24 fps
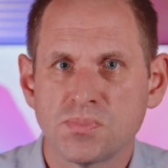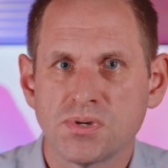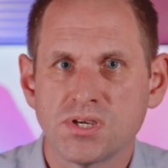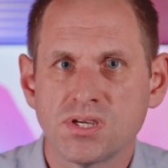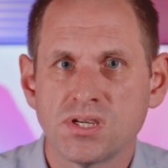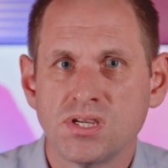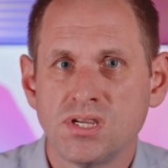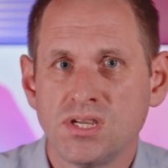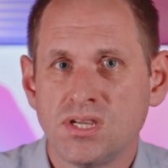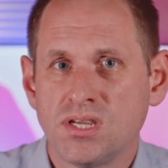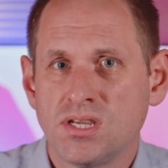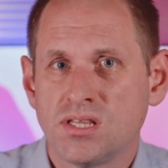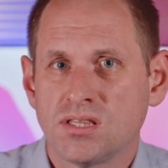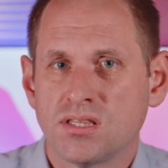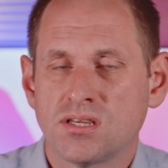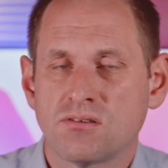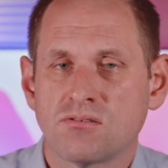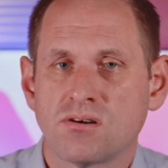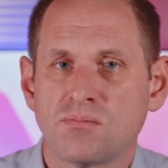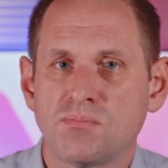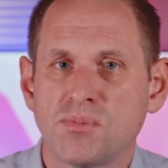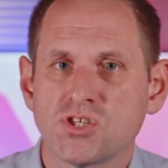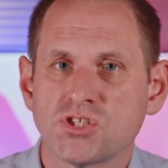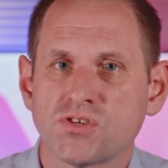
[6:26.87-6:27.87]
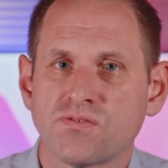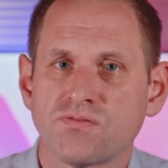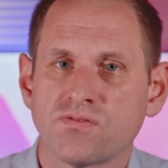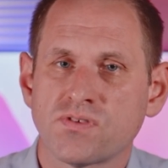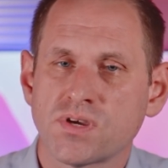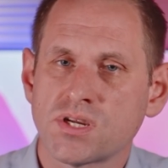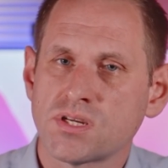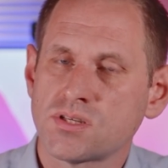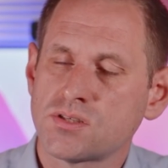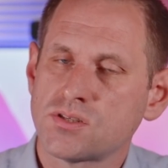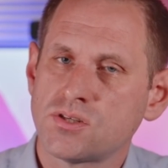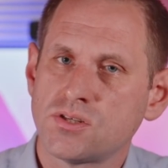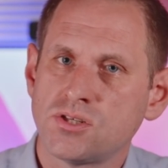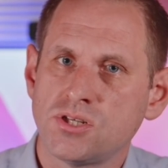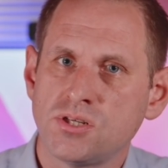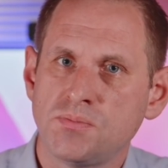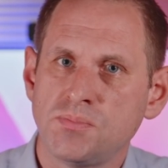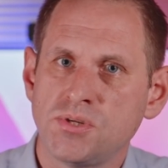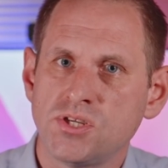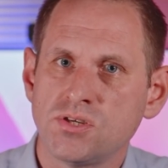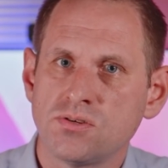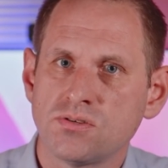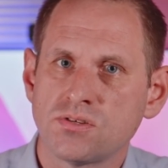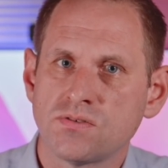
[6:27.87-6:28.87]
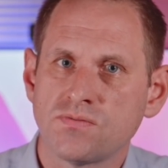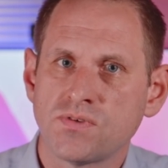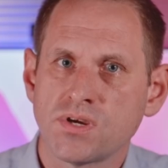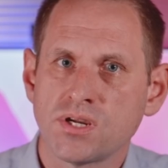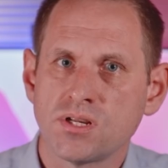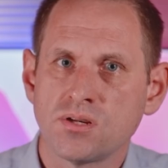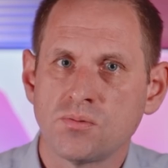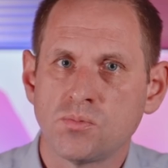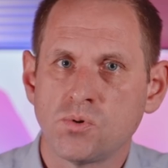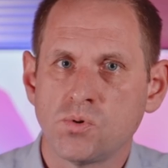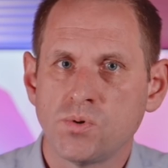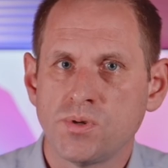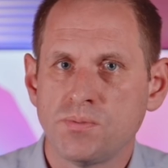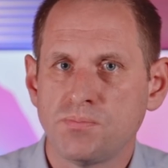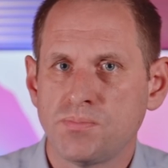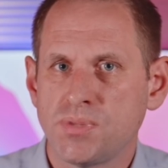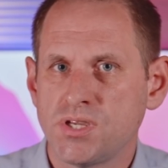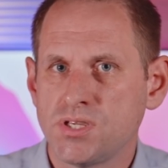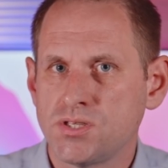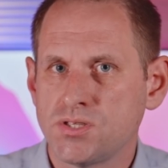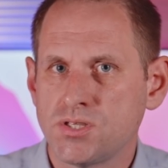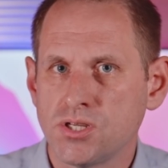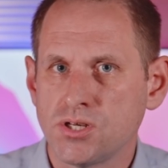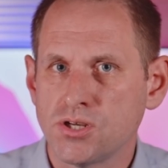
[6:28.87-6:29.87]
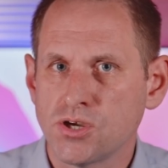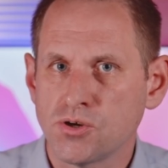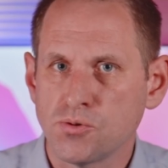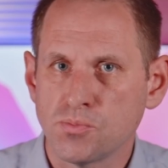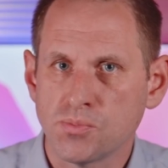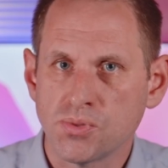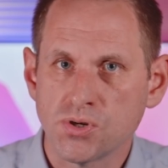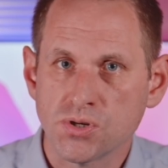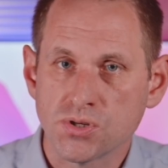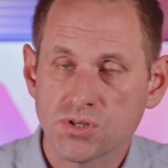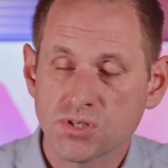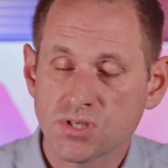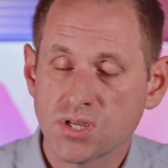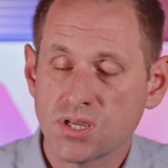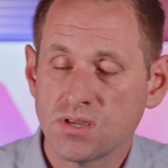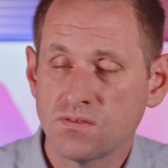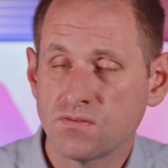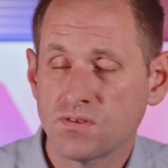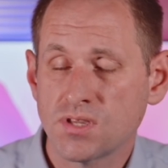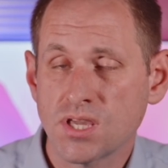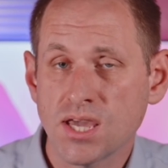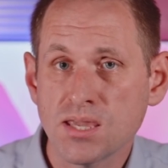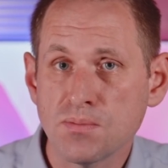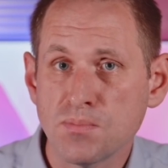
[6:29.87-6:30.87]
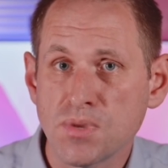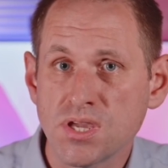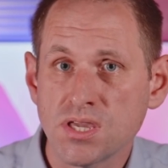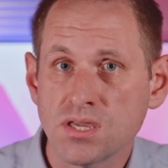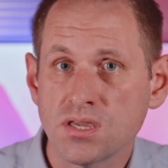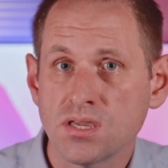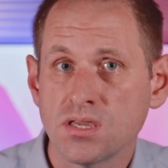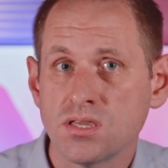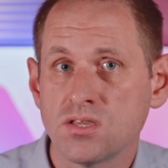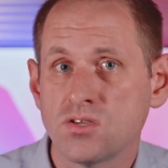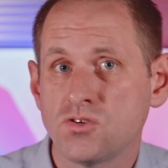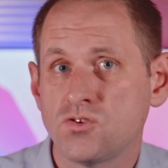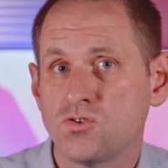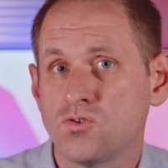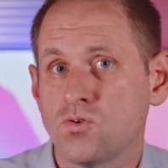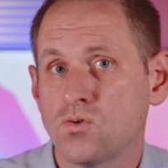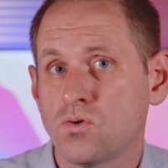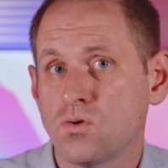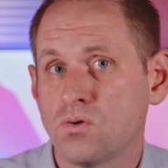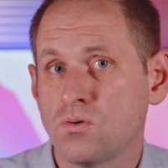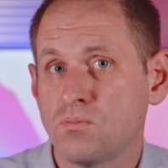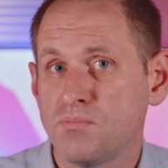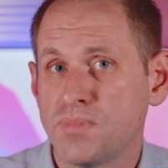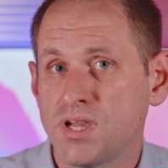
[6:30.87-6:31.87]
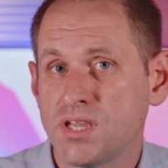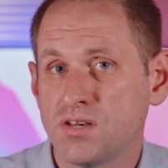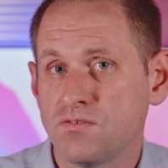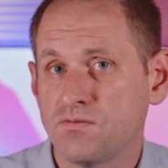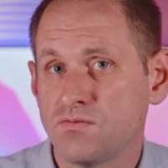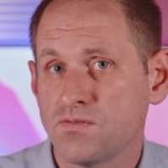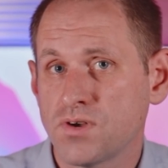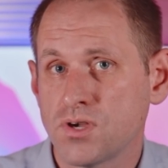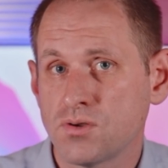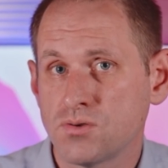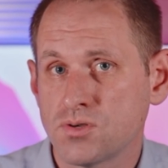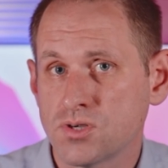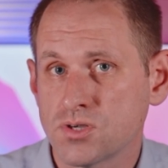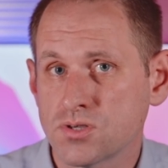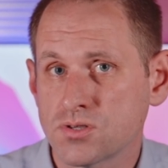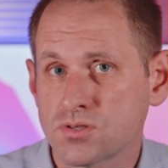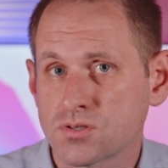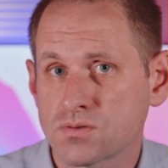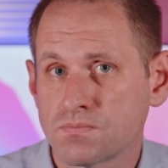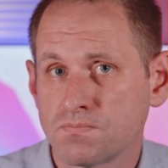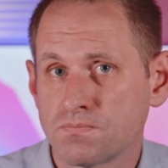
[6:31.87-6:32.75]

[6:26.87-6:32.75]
but there are much faster GPUs available in PC notebooks if gaming is your main focus.